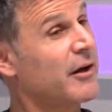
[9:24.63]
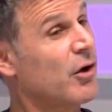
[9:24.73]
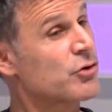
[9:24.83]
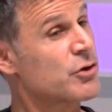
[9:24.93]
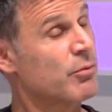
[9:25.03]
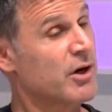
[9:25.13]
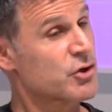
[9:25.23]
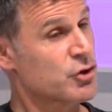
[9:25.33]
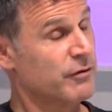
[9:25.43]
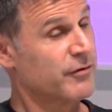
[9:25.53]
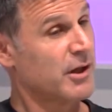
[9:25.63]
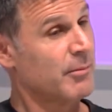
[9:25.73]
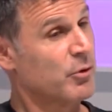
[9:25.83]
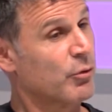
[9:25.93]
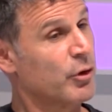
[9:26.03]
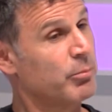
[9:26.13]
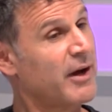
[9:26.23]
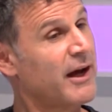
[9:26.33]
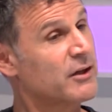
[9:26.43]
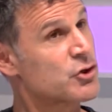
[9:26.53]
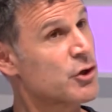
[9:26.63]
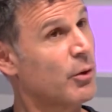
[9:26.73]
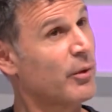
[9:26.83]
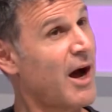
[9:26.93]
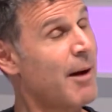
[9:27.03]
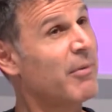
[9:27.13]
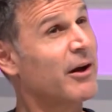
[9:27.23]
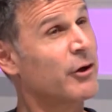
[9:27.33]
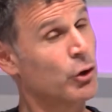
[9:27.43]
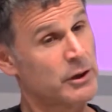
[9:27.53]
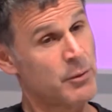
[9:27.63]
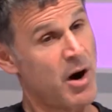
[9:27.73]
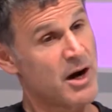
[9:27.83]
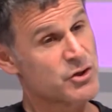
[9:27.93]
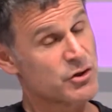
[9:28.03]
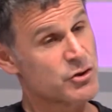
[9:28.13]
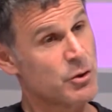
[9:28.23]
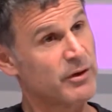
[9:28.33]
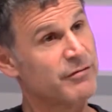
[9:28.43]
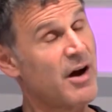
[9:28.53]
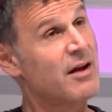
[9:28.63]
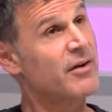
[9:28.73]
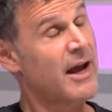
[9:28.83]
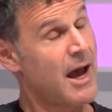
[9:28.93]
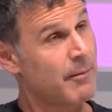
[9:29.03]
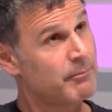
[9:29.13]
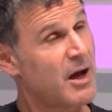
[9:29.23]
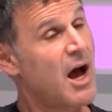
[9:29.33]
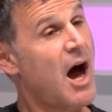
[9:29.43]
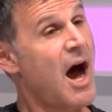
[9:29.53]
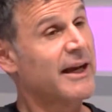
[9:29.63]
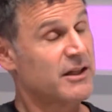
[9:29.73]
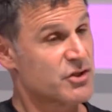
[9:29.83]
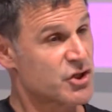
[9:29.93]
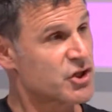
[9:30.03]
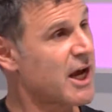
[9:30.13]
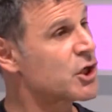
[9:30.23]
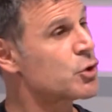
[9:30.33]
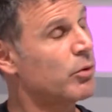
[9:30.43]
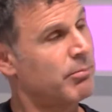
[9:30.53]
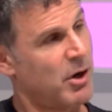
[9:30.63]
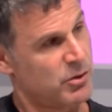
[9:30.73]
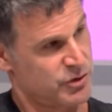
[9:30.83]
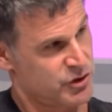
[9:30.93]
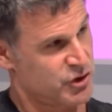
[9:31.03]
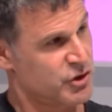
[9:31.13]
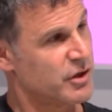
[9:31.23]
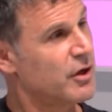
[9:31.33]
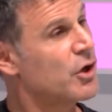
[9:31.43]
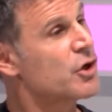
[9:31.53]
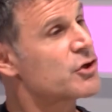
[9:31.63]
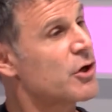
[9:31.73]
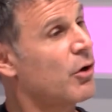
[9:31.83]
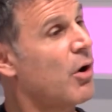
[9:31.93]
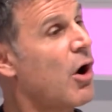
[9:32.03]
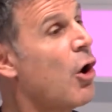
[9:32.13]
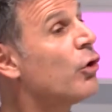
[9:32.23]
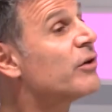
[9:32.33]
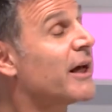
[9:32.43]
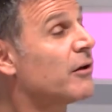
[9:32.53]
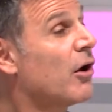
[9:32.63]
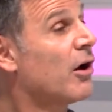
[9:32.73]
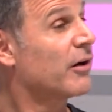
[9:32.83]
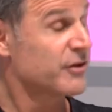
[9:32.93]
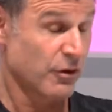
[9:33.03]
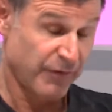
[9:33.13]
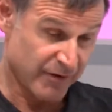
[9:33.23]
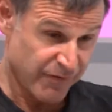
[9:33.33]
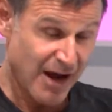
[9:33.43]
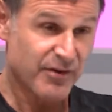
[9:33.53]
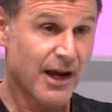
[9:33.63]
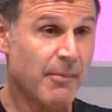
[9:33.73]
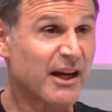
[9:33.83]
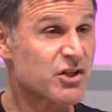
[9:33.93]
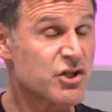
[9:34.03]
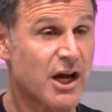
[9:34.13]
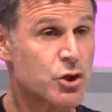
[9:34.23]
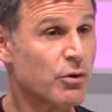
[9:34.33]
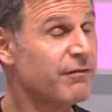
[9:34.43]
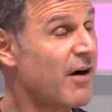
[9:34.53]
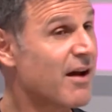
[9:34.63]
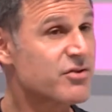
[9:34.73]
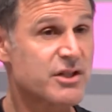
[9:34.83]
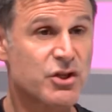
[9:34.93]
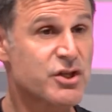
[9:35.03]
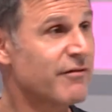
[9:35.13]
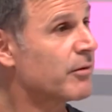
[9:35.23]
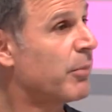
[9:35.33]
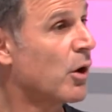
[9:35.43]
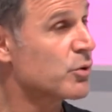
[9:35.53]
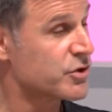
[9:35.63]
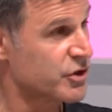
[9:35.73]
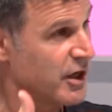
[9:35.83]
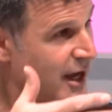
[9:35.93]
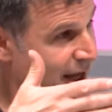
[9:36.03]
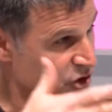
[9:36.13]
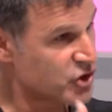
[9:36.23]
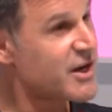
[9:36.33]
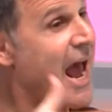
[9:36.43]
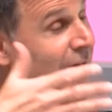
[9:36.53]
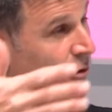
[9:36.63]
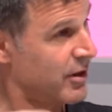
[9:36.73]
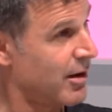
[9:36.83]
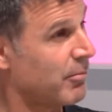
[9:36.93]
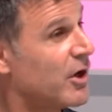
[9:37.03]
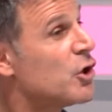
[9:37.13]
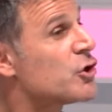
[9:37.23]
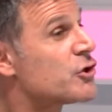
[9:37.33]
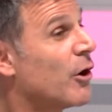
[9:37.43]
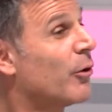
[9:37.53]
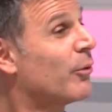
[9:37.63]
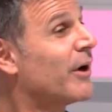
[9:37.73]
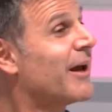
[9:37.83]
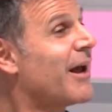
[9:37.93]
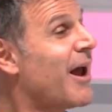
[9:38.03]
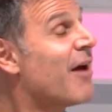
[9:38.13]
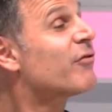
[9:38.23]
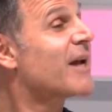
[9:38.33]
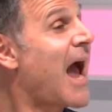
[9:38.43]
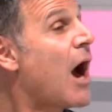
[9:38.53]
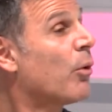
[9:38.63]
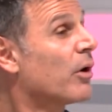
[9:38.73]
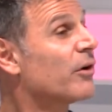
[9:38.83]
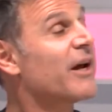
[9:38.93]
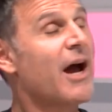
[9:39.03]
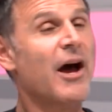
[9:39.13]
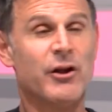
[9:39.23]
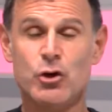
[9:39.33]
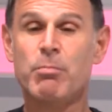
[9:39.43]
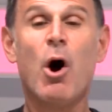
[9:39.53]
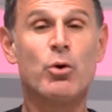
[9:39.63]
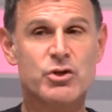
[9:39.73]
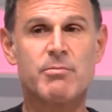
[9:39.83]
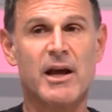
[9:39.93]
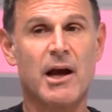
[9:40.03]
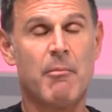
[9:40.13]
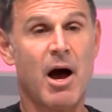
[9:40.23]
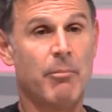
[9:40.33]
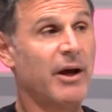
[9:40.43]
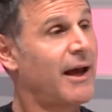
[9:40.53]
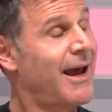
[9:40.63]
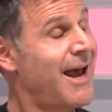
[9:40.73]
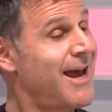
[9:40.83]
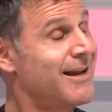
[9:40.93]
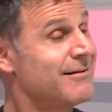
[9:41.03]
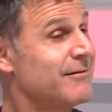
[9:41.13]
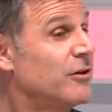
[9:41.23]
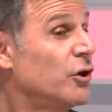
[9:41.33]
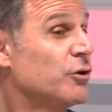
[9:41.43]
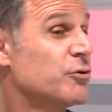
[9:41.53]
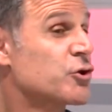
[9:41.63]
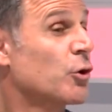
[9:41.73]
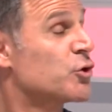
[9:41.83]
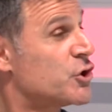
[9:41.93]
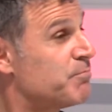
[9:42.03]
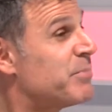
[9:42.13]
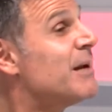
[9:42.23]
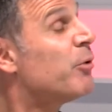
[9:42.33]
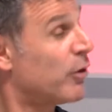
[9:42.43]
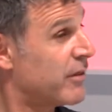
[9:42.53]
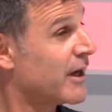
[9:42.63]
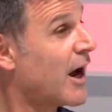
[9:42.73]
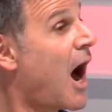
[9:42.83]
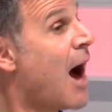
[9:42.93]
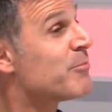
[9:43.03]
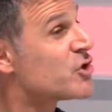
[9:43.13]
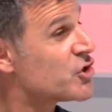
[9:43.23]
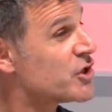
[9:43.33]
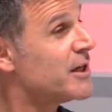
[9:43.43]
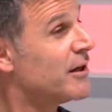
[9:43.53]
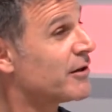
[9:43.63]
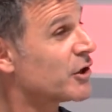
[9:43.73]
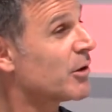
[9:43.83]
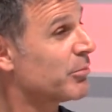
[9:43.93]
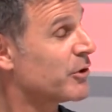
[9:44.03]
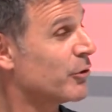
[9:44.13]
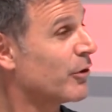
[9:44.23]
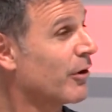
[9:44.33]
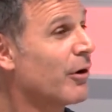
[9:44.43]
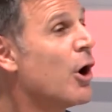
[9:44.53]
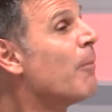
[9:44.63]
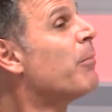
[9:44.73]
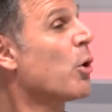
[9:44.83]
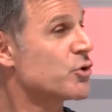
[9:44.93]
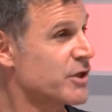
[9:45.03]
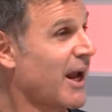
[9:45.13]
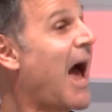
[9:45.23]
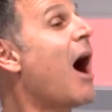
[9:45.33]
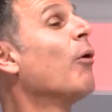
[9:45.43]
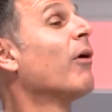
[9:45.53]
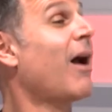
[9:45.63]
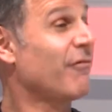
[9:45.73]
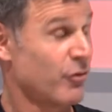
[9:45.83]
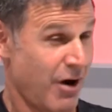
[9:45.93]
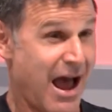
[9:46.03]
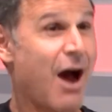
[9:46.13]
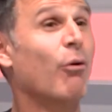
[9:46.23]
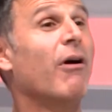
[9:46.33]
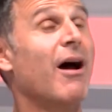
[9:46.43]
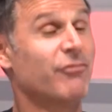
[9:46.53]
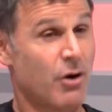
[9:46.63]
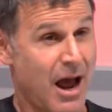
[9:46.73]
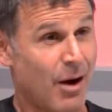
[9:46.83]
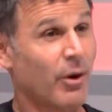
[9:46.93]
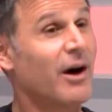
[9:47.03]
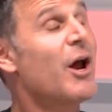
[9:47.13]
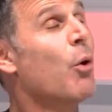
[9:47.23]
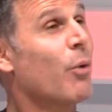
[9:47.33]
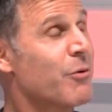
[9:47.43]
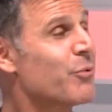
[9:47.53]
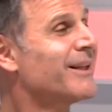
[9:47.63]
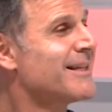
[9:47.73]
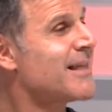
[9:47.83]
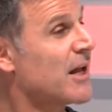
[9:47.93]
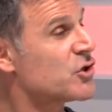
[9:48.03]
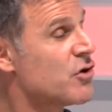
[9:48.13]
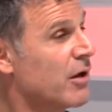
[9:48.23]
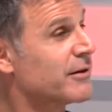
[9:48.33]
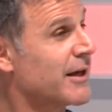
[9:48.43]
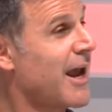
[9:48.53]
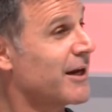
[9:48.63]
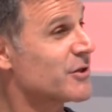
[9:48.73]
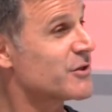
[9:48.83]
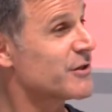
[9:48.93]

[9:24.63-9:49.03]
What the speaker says: also run a surf club group, and so I'm an early riser. So at 5 a.m. I could schedule posts. So all day long, so if at 5 a.m. I could schedule 5, 6, 7 posts and stagger them. So every hour a new post may come up, and so people think I'm sitting at the computer posting hour after hour after hour, when really that's not the case.